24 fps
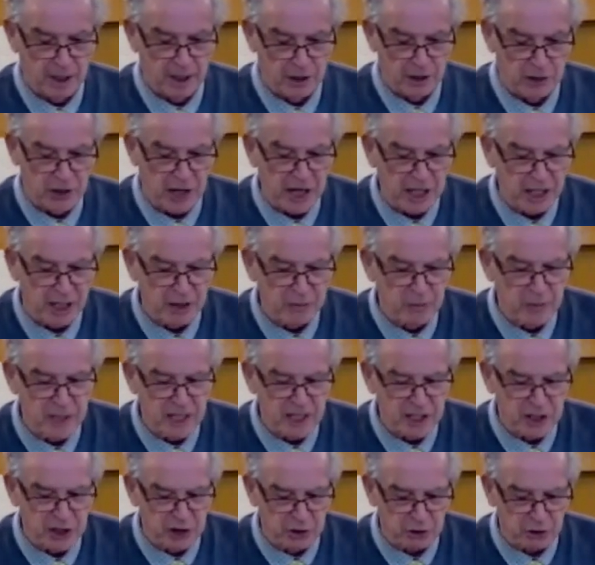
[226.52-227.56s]
Jacob
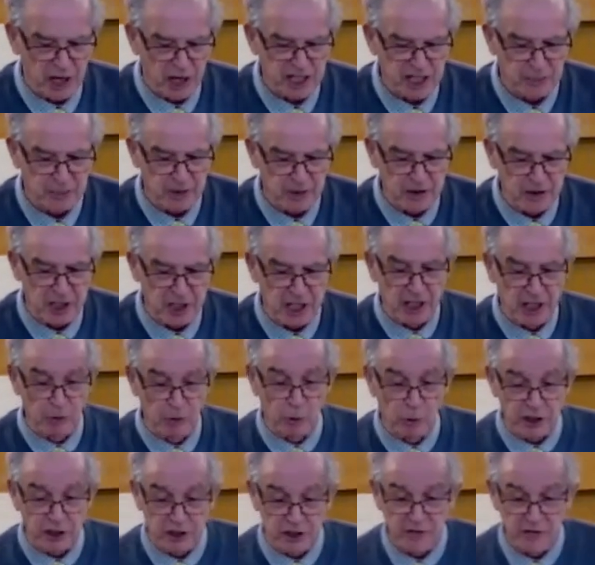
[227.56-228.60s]
means grasping the heel,
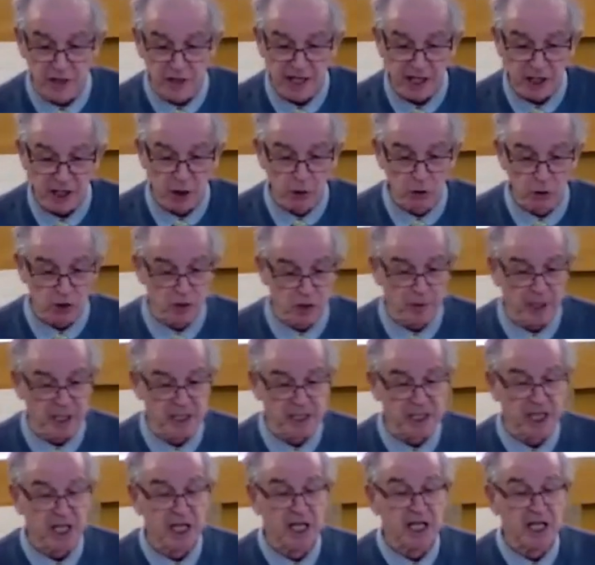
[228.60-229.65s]
which in their culture
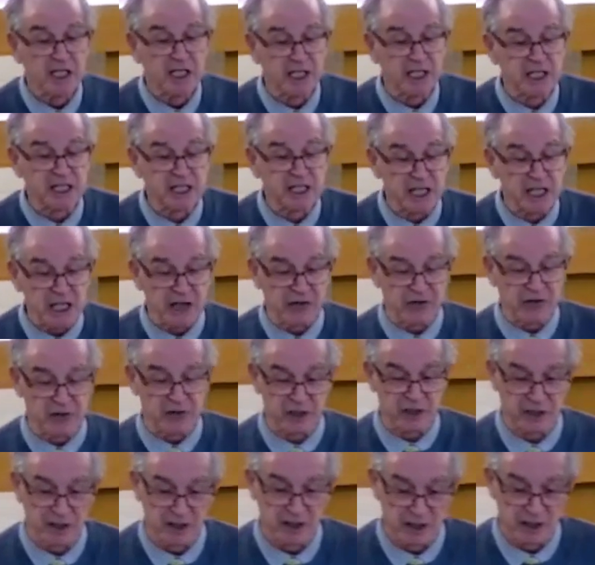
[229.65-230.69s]
means
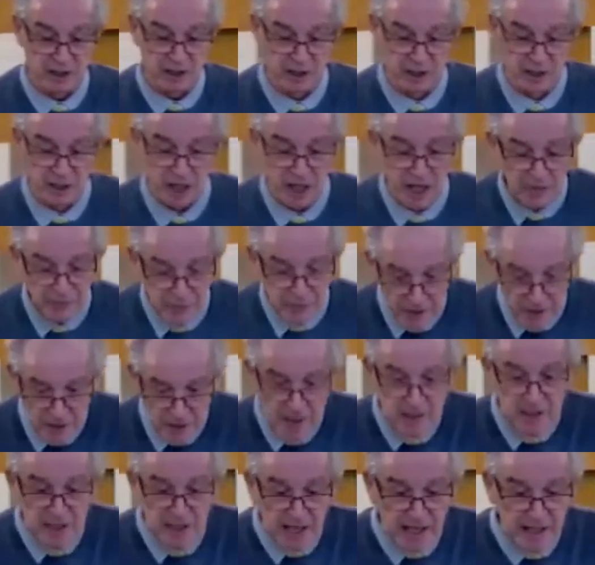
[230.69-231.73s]
deceives. And this
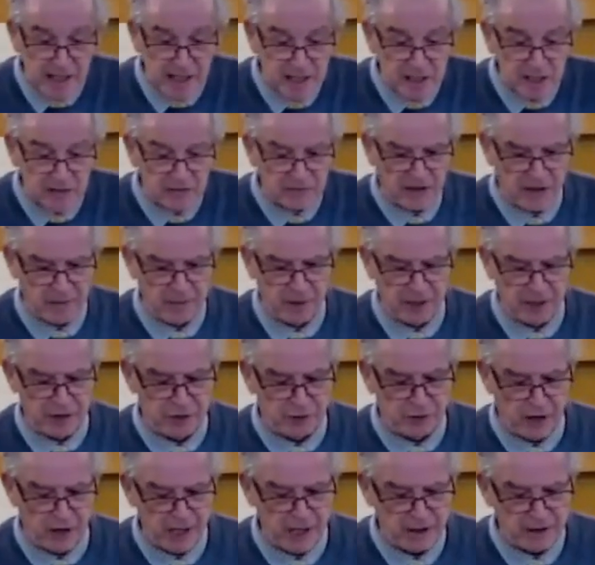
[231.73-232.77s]
is, again is the family
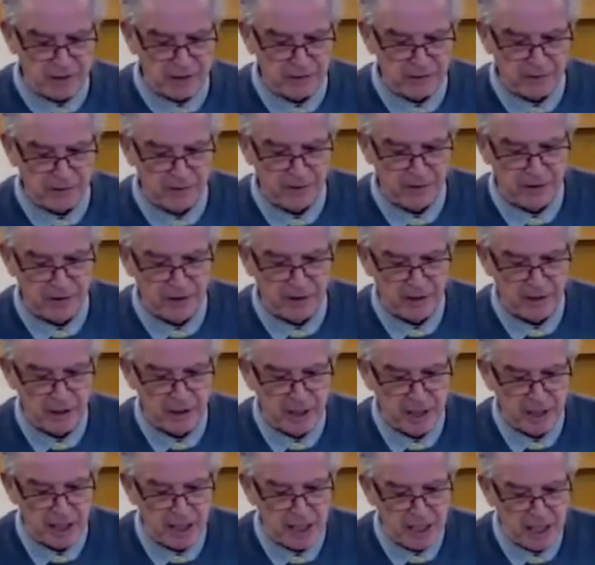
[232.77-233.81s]
trait.
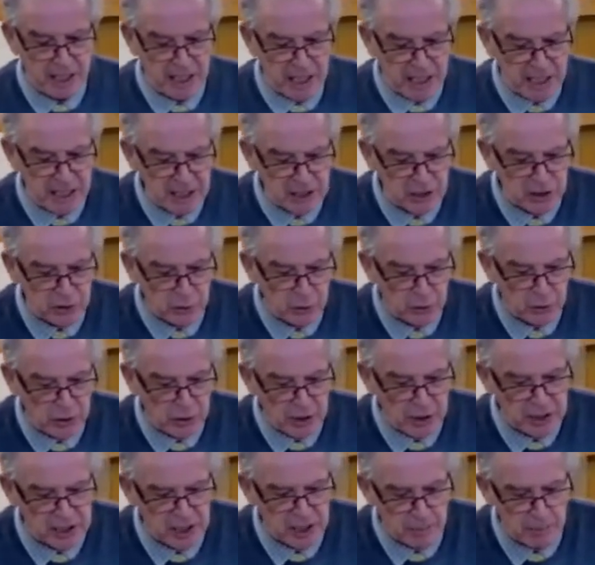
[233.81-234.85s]
Esau
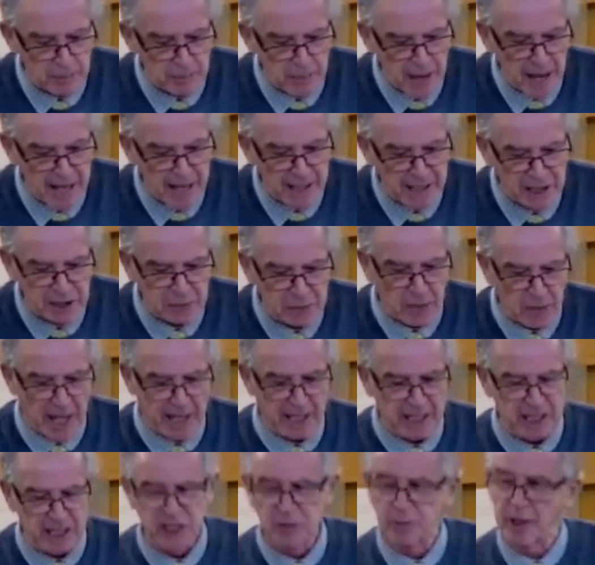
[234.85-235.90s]
is a man's man.
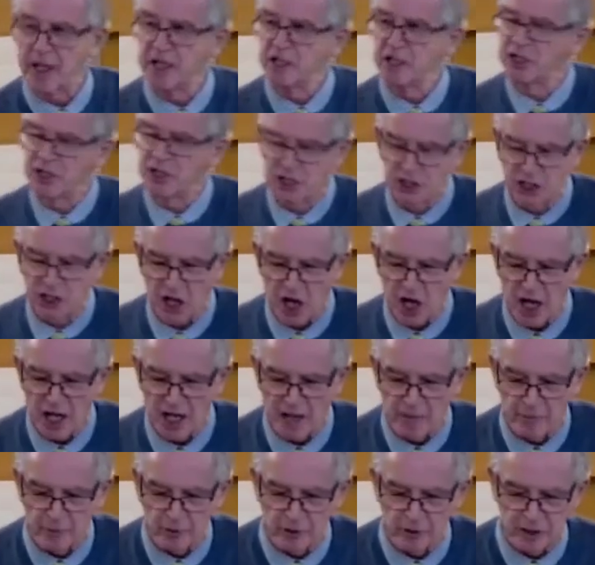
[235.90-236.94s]
He spends his
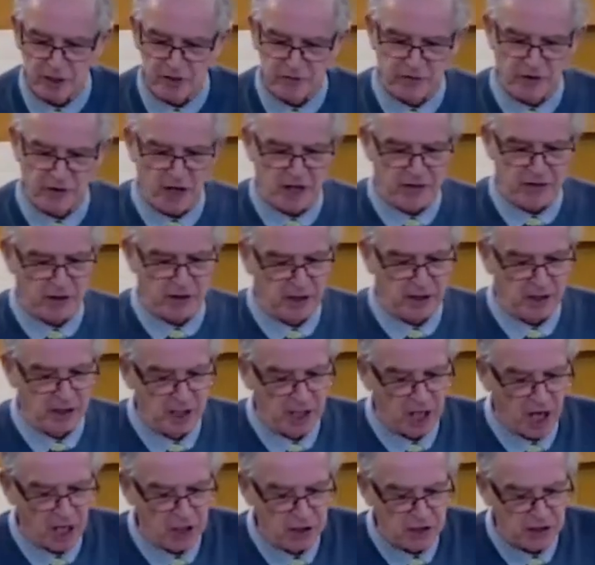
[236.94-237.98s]
time with his father
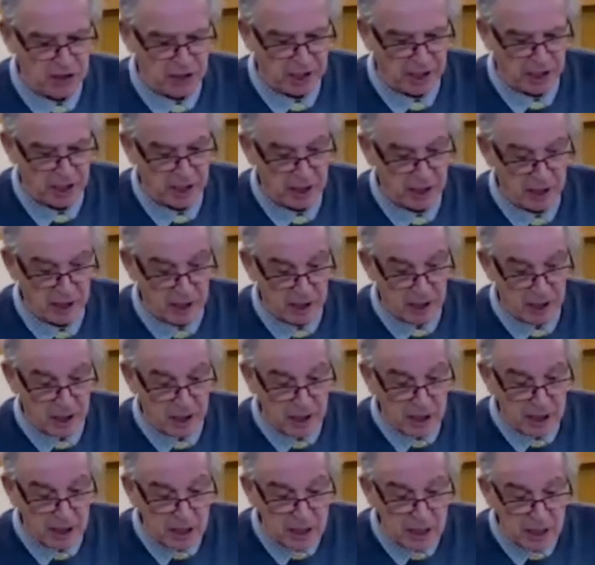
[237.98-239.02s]
hunting.
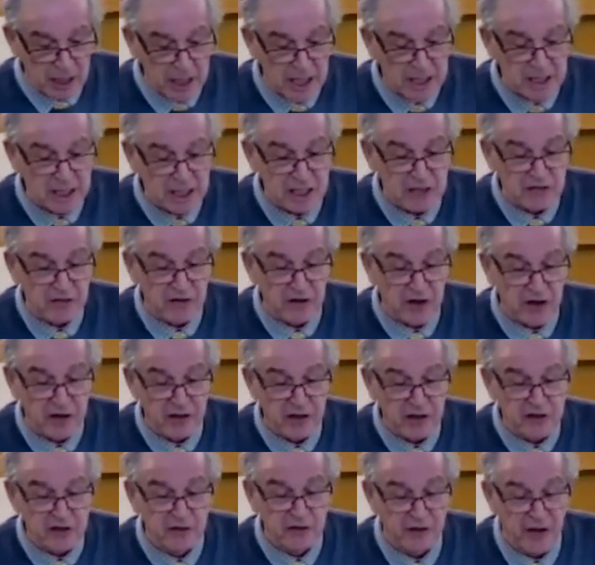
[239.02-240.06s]
He is his
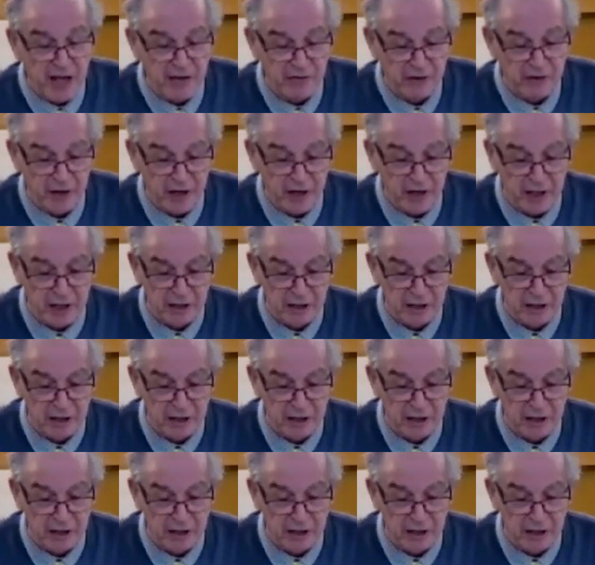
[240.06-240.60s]
father's favorite.